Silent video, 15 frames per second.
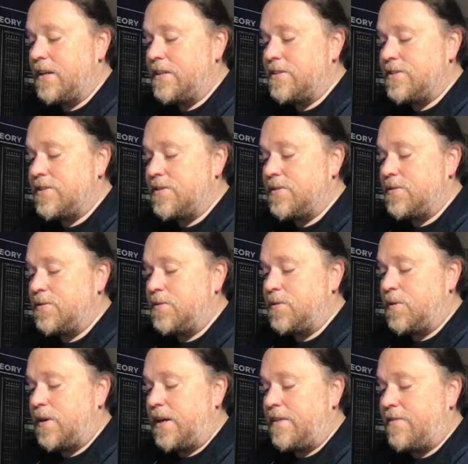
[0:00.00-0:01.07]

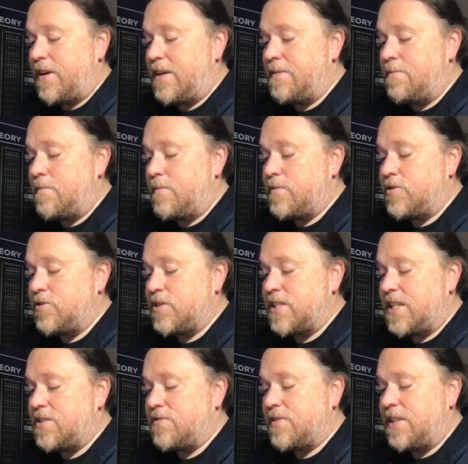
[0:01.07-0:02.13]
So if I
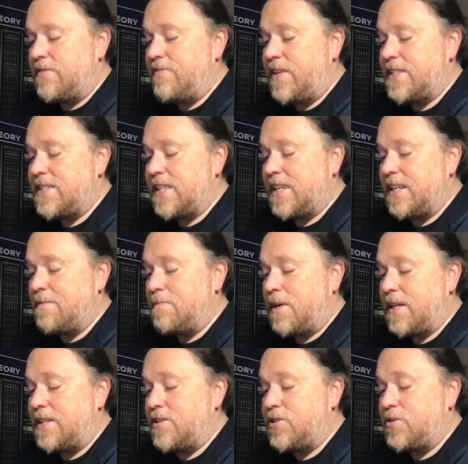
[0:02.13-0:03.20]
successfully investigate
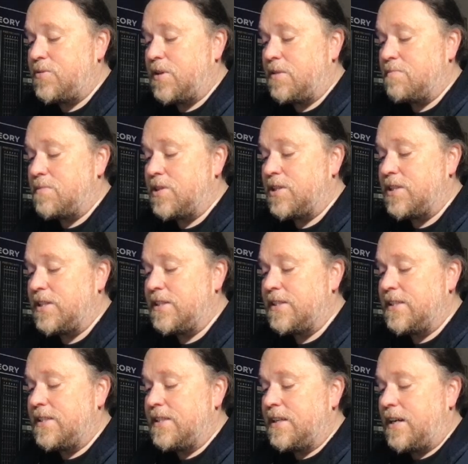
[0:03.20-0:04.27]
by 2 or more,
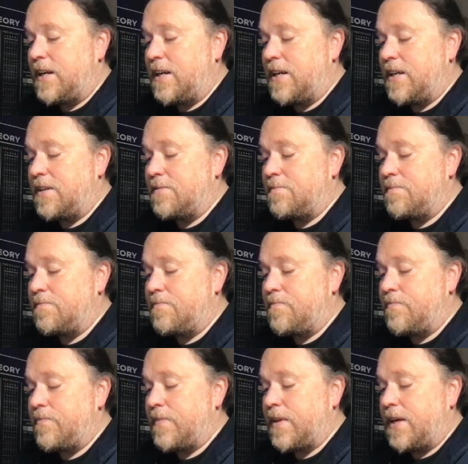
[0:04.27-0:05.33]

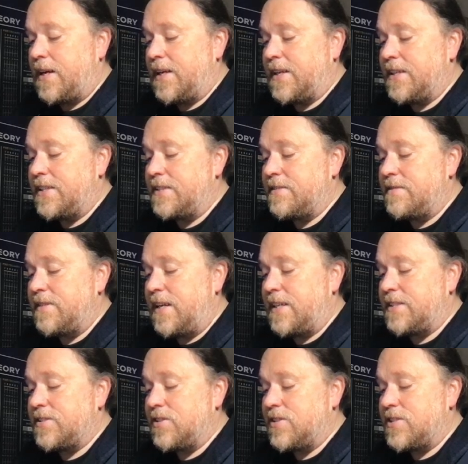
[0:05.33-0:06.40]
I can
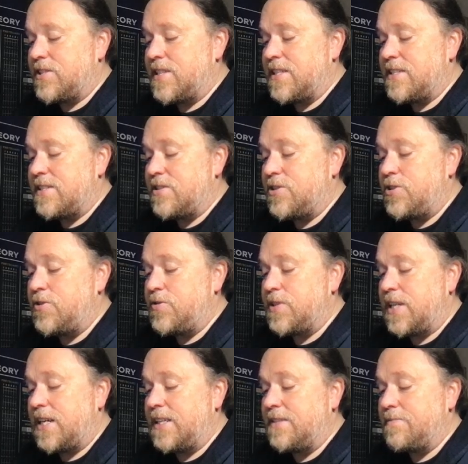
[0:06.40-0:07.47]
exhaust this and choose an
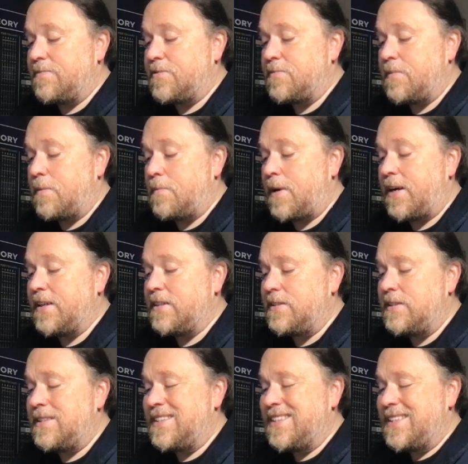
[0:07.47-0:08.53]
item from my pile.
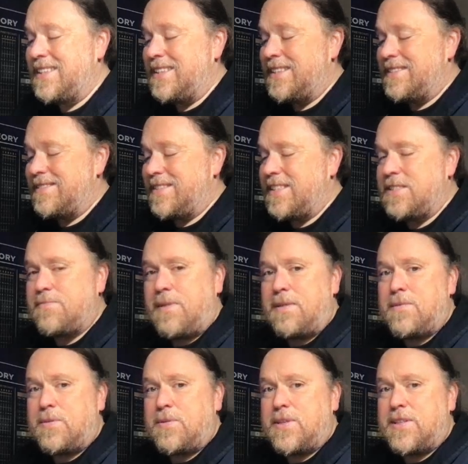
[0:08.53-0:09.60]
This
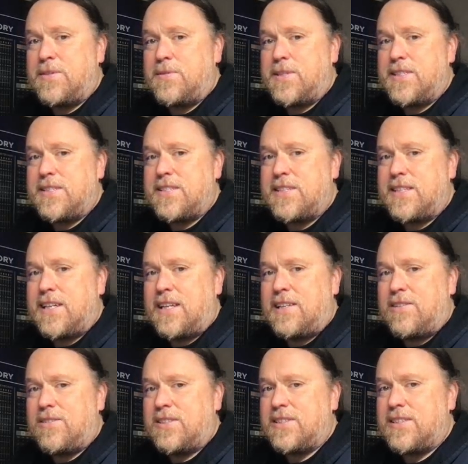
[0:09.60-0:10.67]
might be one of the ones that I
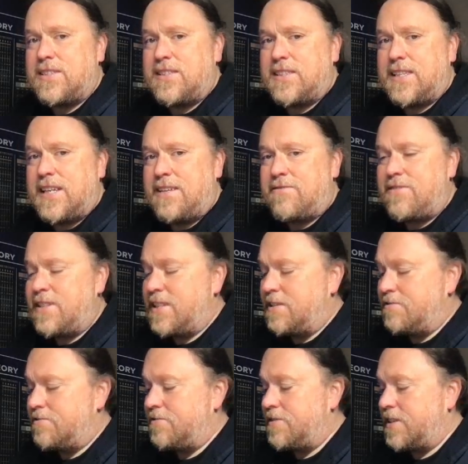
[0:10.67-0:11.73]
look to get rid
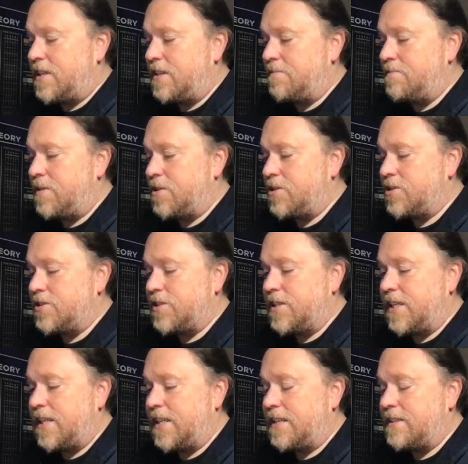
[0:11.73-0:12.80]
of. I'm not sure
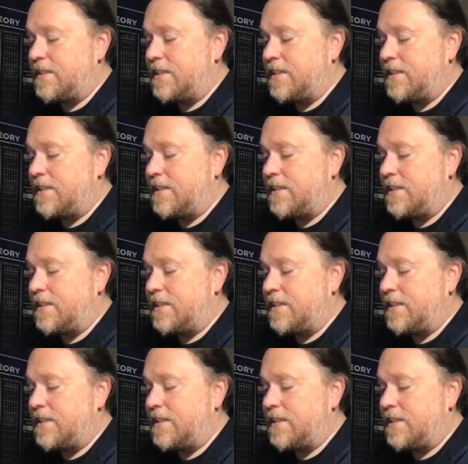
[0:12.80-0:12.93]
yet.